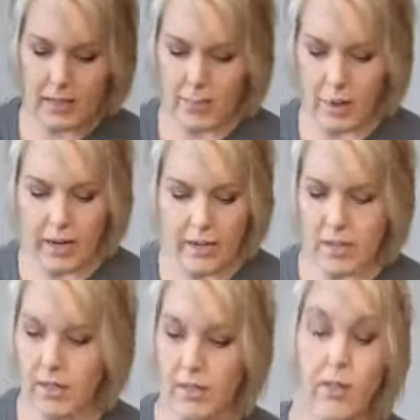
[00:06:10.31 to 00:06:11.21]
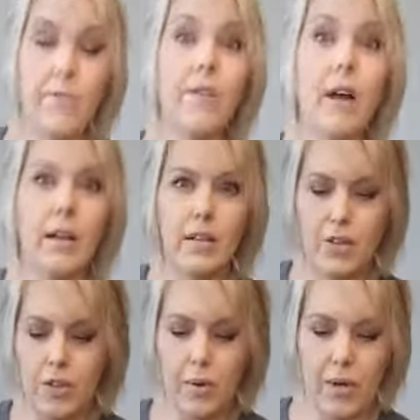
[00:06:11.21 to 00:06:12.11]
priced, because they're finally
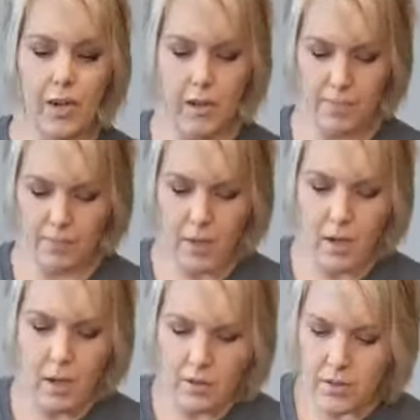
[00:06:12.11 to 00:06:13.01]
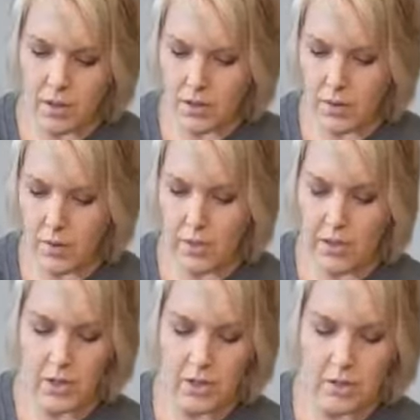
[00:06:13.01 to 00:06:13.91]
showing up. There's also a
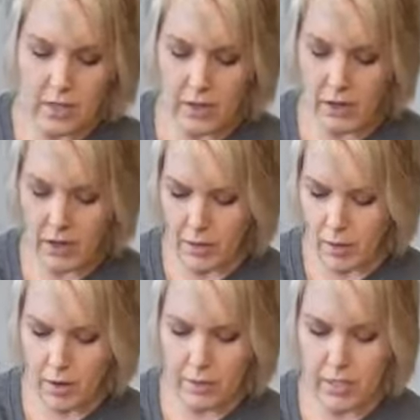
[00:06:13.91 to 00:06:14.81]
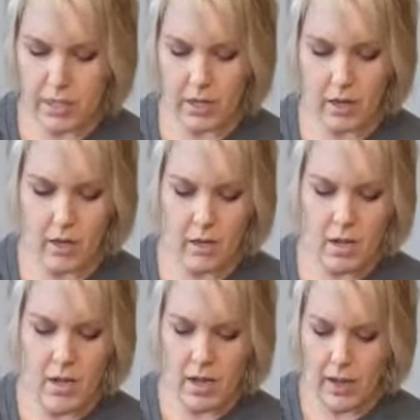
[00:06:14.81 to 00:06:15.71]
collection of decorator orbs here.
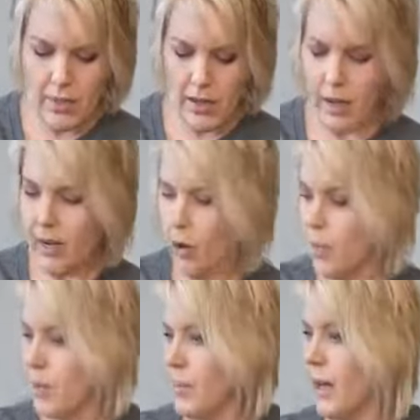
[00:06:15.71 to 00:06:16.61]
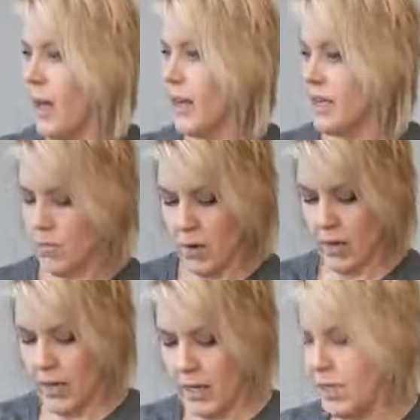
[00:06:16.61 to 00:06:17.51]
I think I can open a bag because we're going
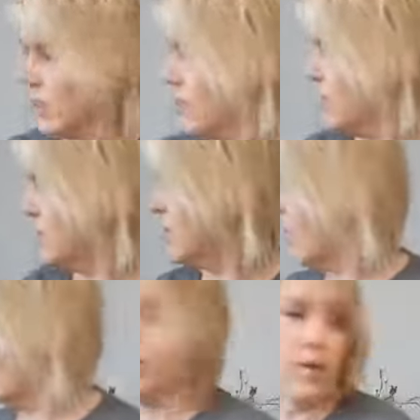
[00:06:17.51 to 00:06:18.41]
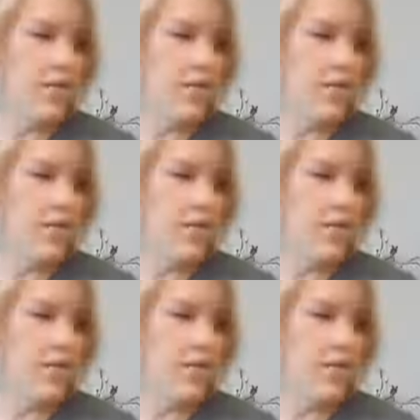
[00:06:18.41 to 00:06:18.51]
to need to design with